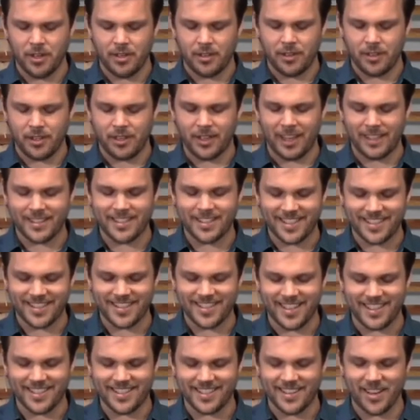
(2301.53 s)
God says
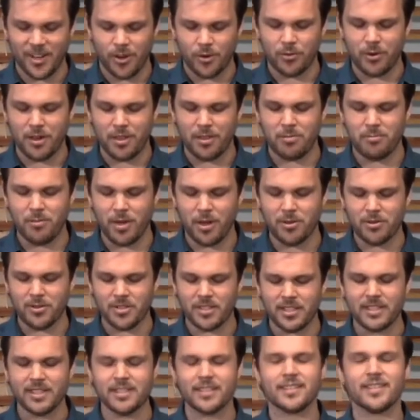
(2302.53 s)
this With
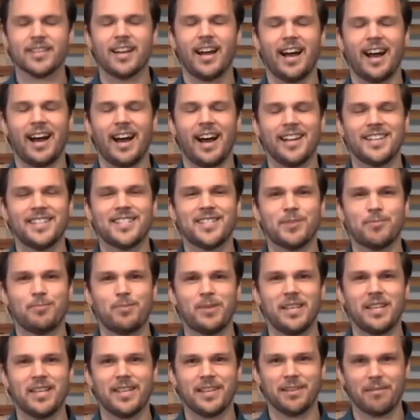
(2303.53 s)
Moses, I
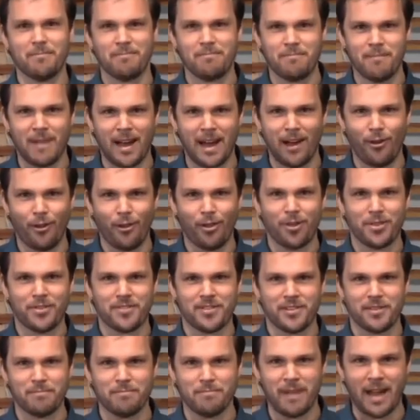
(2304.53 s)
speak mouth
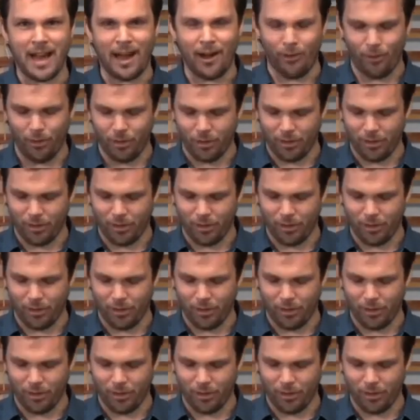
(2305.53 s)
to mouth,